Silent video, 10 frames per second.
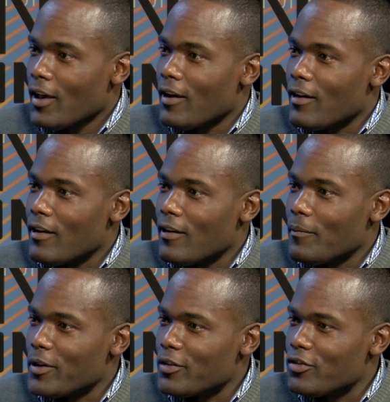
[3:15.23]

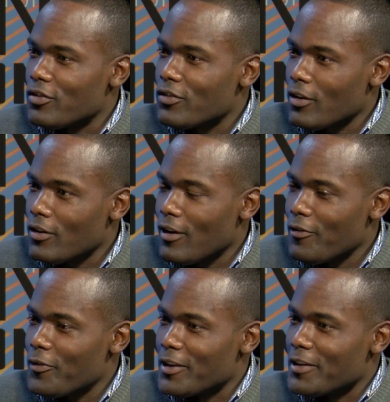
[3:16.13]
but you started
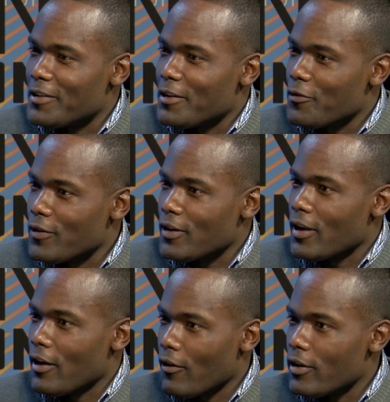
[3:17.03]
off in a different
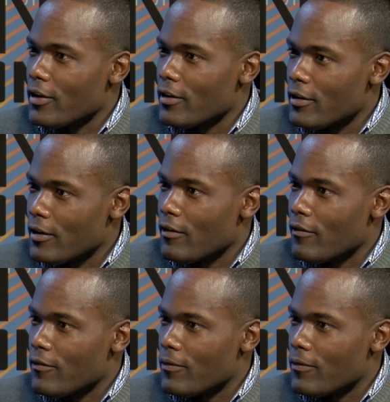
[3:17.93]
area of